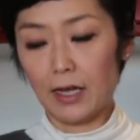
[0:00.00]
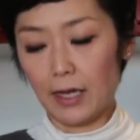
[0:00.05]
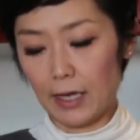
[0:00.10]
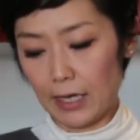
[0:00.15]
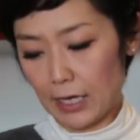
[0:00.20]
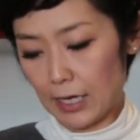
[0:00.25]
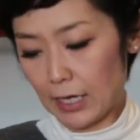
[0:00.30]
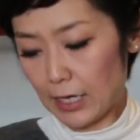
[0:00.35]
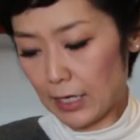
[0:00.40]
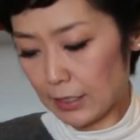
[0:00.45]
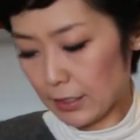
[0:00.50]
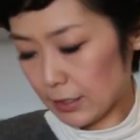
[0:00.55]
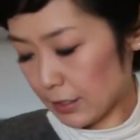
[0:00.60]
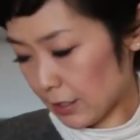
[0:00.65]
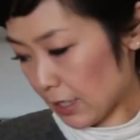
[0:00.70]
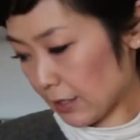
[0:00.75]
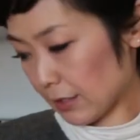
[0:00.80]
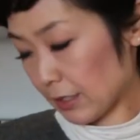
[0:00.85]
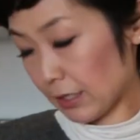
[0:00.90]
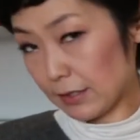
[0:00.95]
And
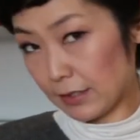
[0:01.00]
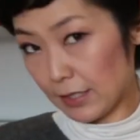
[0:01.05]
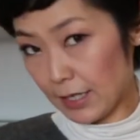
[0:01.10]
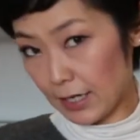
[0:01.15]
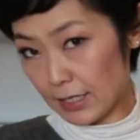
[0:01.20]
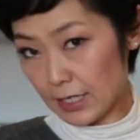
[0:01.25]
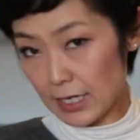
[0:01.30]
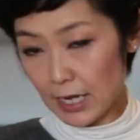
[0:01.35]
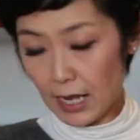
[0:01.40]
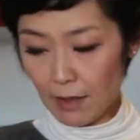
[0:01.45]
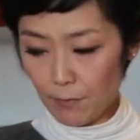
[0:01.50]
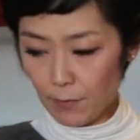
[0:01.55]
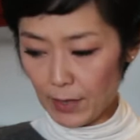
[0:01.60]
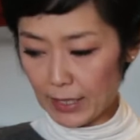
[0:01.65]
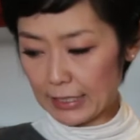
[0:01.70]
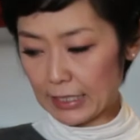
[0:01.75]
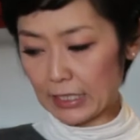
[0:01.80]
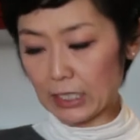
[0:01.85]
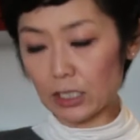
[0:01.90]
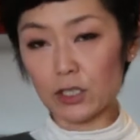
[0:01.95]
as I said, I'm
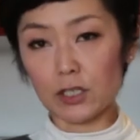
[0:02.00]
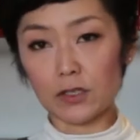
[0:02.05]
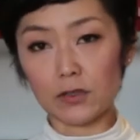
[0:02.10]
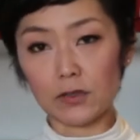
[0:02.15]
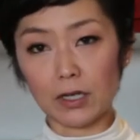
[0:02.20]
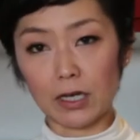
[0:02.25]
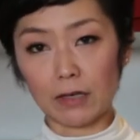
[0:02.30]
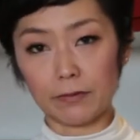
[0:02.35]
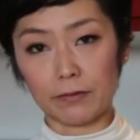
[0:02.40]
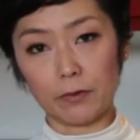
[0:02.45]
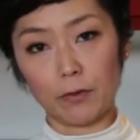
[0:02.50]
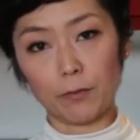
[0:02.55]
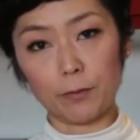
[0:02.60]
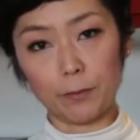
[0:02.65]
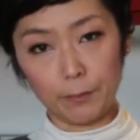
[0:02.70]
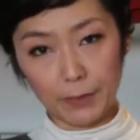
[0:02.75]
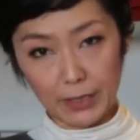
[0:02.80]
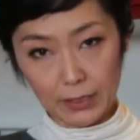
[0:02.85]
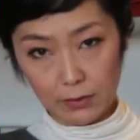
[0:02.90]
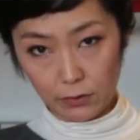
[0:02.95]
making 2 cups of
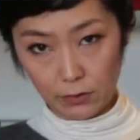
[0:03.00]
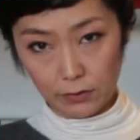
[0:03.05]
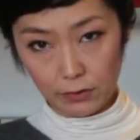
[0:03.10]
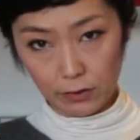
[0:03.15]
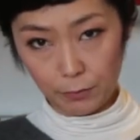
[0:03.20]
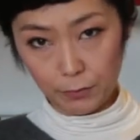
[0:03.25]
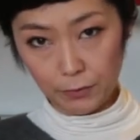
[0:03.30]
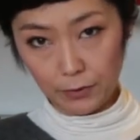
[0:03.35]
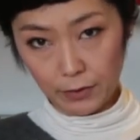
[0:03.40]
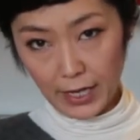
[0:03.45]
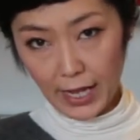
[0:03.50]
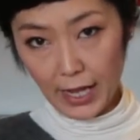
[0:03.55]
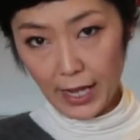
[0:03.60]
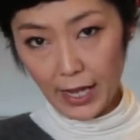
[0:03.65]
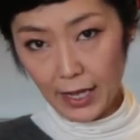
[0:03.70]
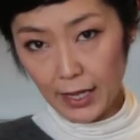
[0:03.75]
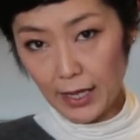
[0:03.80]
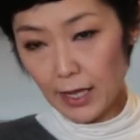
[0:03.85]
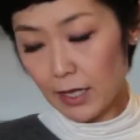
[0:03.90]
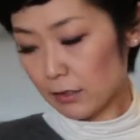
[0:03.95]
miso soup
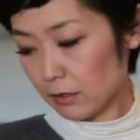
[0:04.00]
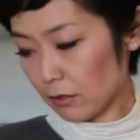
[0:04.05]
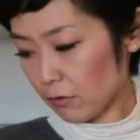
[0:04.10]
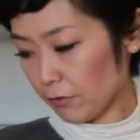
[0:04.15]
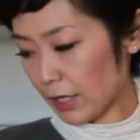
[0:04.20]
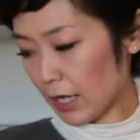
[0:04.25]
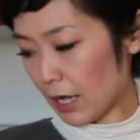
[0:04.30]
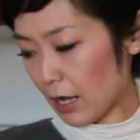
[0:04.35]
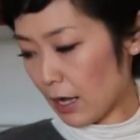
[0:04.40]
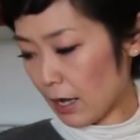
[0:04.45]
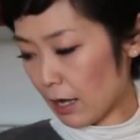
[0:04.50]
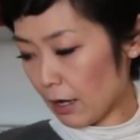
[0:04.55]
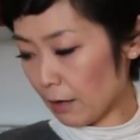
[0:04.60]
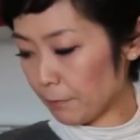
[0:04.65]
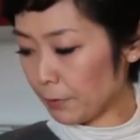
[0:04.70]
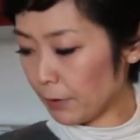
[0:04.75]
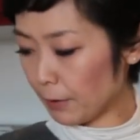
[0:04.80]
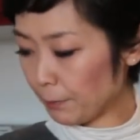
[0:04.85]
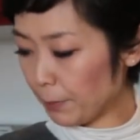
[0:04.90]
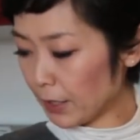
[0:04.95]
today, so we have
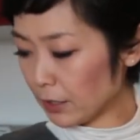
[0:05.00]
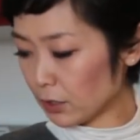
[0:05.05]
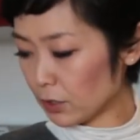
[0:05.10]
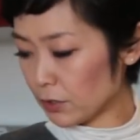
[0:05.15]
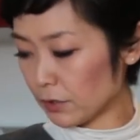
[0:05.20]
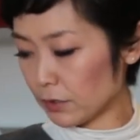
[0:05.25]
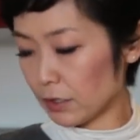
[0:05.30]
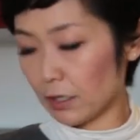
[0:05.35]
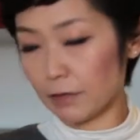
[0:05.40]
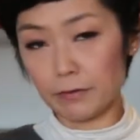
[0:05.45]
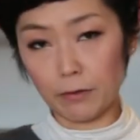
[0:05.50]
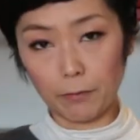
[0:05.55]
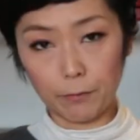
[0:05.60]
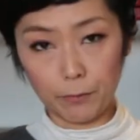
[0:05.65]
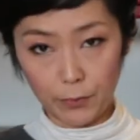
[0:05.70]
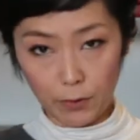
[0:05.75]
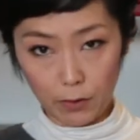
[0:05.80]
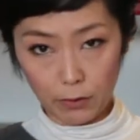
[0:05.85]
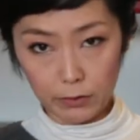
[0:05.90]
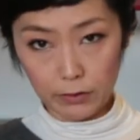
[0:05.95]
about 2 cups of
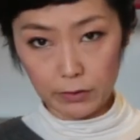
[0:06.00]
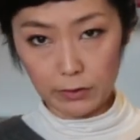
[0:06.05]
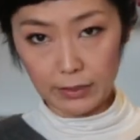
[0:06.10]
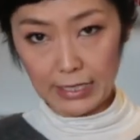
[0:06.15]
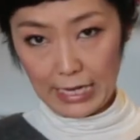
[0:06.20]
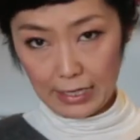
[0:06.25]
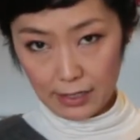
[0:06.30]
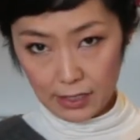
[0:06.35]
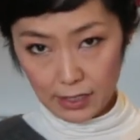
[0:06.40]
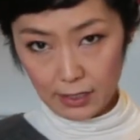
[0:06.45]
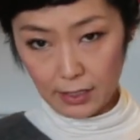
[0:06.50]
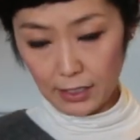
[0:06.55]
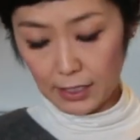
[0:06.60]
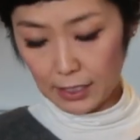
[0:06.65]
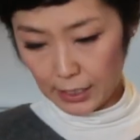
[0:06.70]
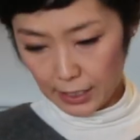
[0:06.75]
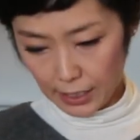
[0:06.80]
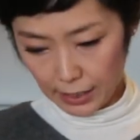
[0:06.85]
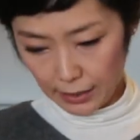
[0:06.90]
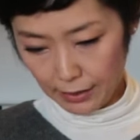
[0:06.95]
broth dashi in
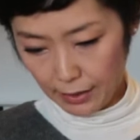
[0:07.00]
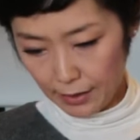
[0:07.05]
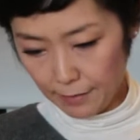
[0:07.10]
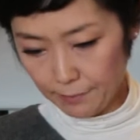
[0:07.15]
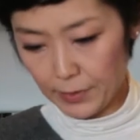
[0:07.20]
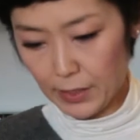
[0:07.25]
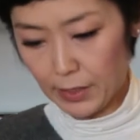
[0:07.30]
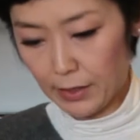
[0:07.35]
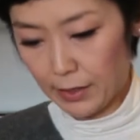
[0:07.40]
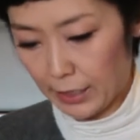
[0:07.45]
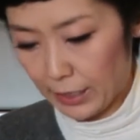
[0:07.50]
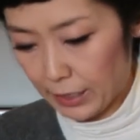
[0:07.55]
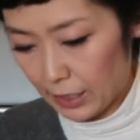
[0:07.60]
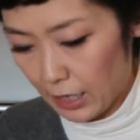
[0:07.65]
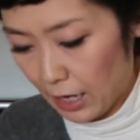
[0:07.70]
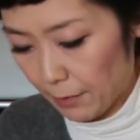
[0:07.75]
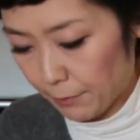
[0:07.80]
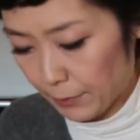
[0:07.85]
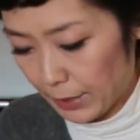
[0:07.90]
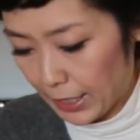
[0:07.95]
here, and
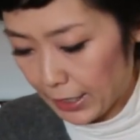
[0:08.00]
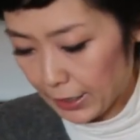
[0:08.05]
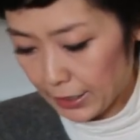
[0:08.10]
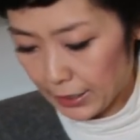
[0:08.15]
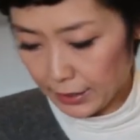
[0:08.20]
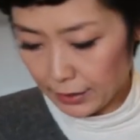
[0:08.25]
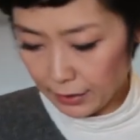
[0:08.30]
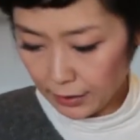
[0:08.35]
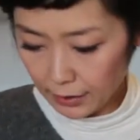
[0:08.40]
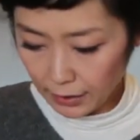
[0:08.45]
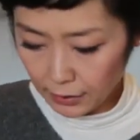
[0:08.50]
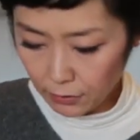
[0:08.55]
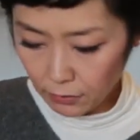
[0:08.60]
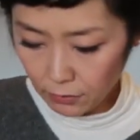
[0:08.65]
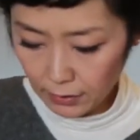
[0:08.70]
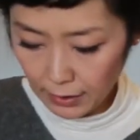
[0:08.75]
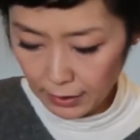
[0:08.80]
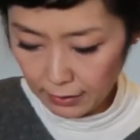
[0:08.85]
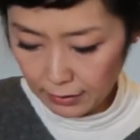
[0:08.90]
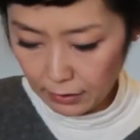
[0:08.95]
I'm adding
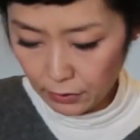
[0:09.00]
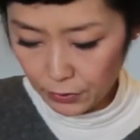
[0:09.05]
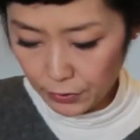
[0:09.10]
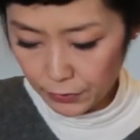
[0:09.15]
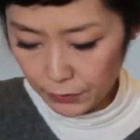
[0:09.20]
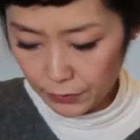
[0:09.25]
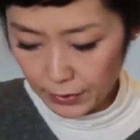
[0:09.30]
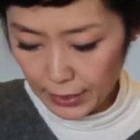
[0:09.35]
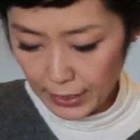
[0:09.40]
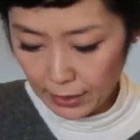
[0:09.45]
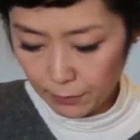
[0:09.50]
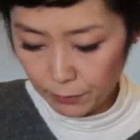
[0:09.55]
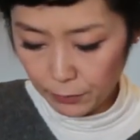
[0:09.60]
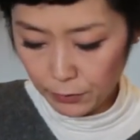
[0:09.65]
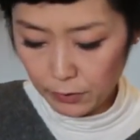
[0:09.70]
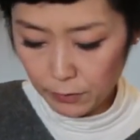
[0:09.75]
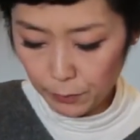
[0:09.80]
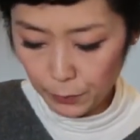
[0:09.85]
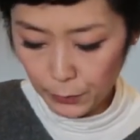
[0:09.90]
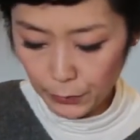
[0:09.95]
little less than 2
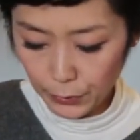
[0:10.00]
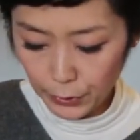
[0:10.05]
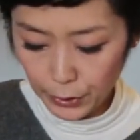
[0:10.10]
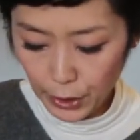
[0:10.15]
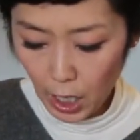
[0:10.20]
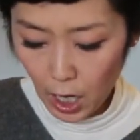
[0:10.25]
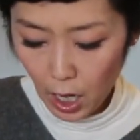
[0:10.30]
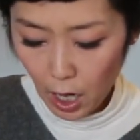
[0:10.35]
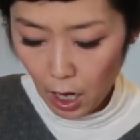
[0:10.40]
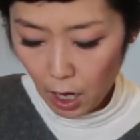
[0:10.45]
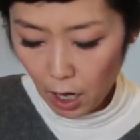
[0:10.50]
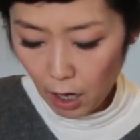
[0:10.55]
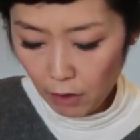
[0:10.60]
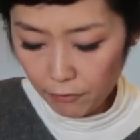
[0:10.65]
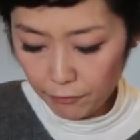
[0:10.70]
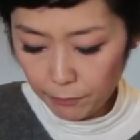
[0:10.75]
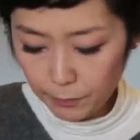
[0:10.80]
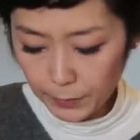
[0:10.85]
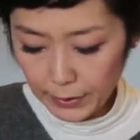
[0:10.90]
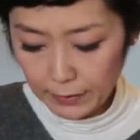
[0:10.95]
tablespoons
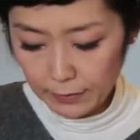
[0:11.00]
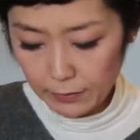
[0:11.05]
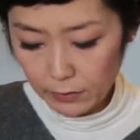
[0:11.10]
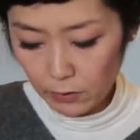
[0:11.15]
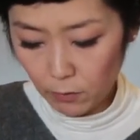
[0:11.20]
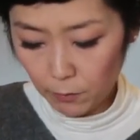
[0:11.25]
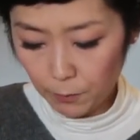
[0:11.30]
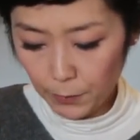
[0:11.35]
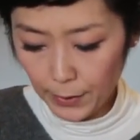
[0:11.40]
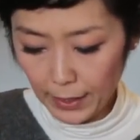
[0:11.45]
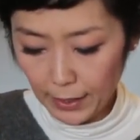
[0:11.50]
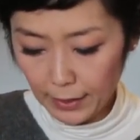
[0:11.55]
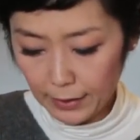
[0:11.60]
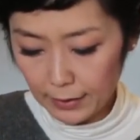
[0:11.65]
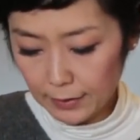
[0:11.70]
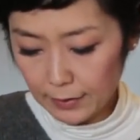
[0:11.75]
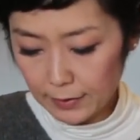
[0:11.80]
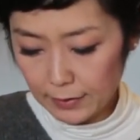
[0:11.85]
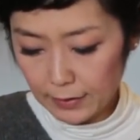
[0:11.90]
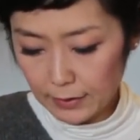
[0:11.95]
of miso
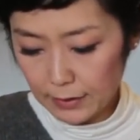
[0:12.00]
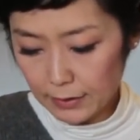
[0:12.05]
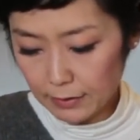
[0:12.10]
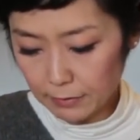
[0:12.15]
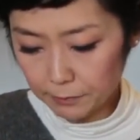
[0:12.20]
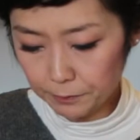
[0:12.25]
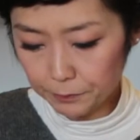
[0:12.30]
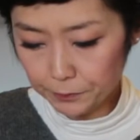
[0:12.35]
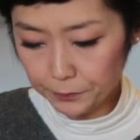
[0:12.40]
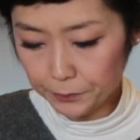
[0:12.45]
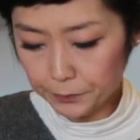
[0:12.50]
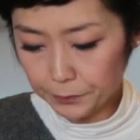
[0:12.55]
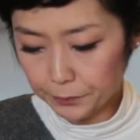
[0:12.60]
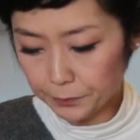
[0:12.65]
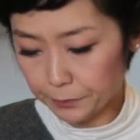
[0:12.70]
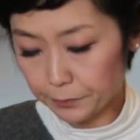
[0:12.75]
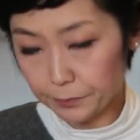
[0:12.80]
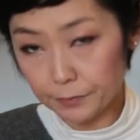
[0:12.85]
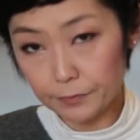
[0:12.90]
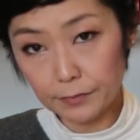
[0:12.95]
paste
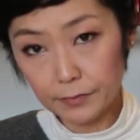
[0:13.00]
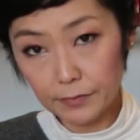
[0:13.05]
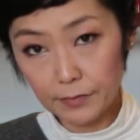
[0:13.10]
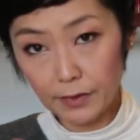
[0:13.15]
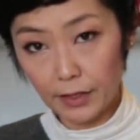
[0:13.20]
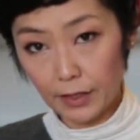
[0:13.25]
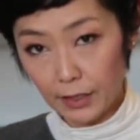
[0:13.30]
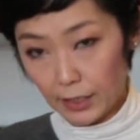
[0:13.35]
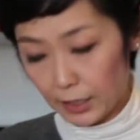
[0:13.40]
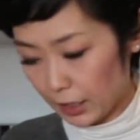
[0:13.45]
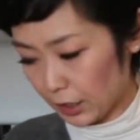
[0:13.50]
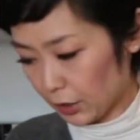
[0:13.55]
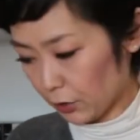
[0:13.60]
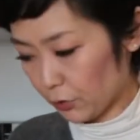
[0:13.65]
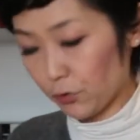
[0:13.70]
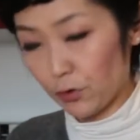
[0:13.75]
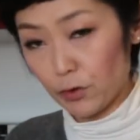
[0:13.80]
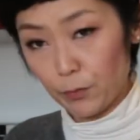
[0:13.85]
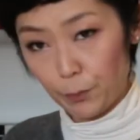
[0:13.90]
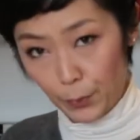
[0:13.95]

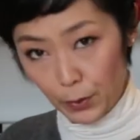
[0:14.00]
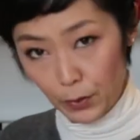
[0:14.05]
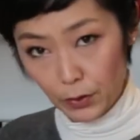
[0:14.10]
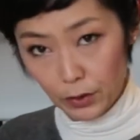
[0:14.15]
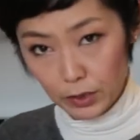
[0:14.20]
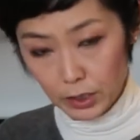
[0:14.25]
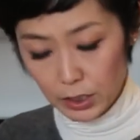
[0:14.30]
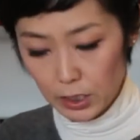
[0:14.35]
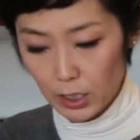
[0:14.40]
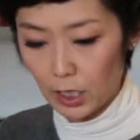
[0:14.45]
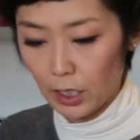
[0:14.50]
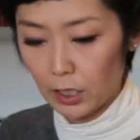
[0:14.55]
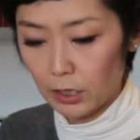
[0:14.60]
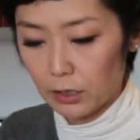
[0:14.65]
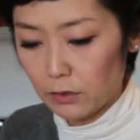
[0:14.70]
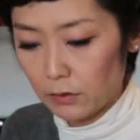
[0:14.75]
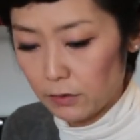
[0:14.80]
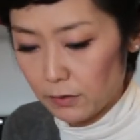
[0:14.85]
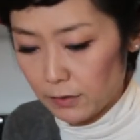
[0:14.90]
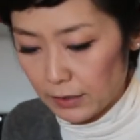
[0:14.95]
into the pot
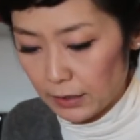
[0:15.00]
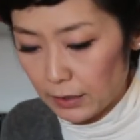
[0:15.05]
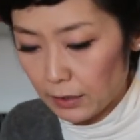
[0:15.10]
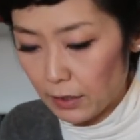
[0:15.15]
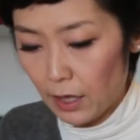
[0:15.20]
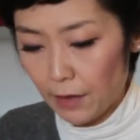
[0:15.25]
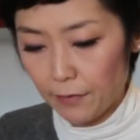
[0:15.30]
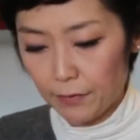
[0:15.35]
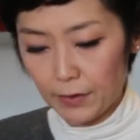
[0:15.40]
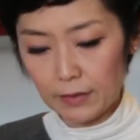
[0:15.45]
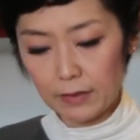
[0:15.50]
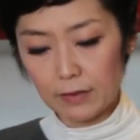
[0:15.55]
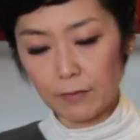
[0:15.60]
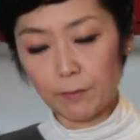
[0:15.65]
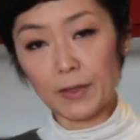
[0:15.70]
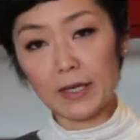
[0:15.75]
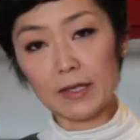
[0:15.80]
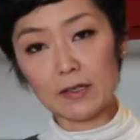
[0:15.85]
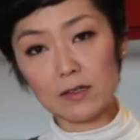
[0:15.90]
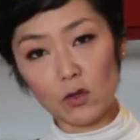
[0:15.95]
using this
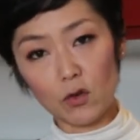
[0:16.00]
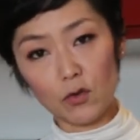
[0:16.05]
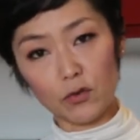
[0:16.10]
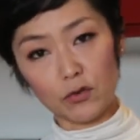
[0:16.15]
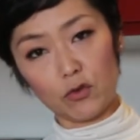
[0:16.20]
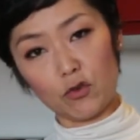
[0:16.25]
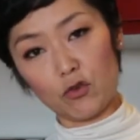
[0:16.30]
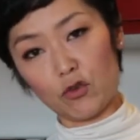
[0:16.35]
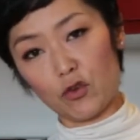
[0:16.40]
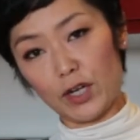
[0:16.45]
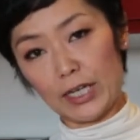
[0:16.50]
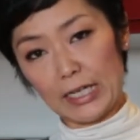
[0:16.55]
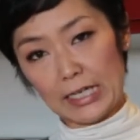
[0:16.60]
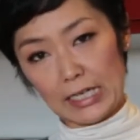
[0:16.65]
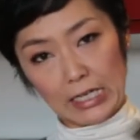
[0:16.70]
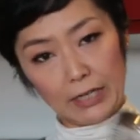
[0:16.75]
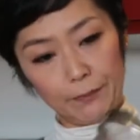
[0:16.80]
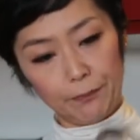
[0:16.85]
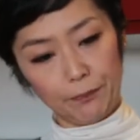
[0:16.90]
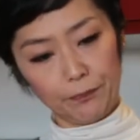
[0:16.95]
miso strainer.